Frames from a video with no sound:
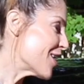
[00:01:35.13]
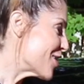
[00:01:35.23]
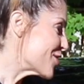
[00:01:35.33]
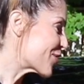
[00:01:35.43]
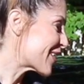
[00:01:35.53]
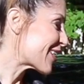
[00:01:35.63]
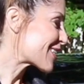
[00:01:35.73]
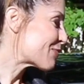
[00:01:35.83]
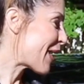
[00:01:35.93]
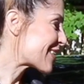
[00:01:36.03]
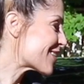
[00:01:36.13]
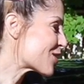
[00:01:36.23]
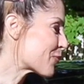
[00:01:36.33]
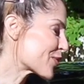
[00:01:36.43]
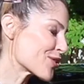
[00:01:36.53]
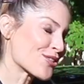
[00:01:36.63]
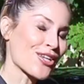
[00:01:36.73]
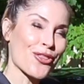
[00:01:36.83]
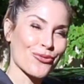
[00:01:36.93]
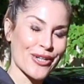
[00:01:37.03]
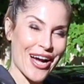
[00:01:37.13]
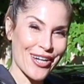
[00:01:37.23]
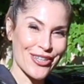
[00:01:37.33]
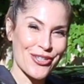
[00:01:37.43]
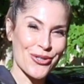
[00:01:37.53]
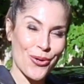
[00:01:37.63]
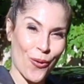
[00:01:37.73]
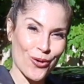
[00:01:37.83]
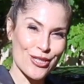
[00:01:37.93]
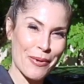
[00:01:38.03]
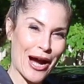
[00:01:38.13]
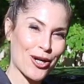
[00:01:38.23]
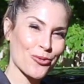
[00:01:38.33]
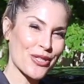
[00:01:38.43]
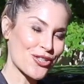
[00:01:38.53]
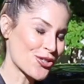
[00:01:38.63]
You can expect it to produce 302 horsepower with